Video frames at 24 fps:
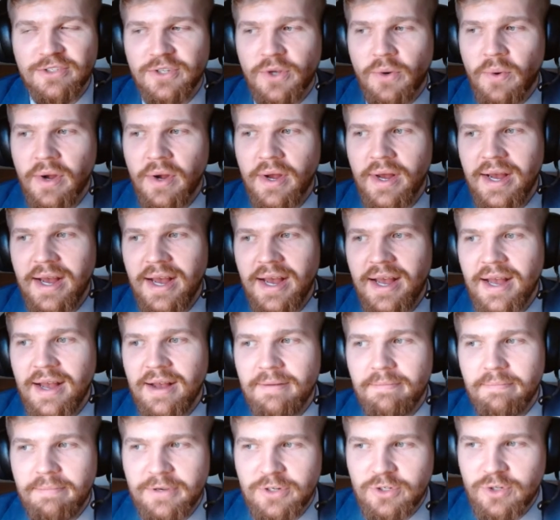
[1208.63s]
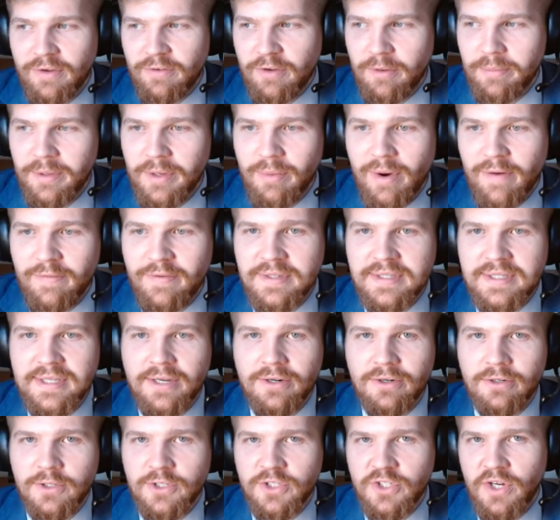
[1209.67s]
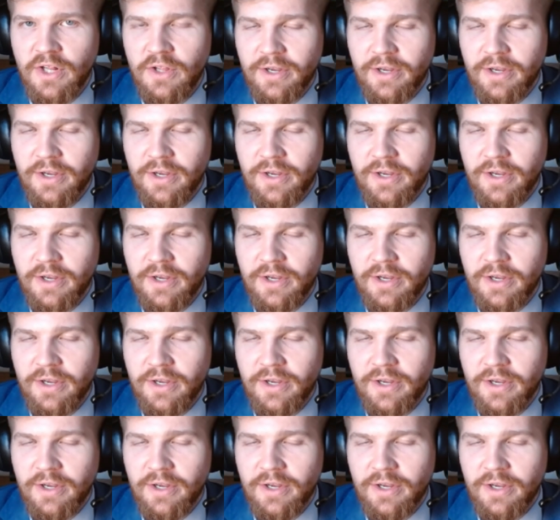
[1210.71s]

So make sure you have complete reference letters,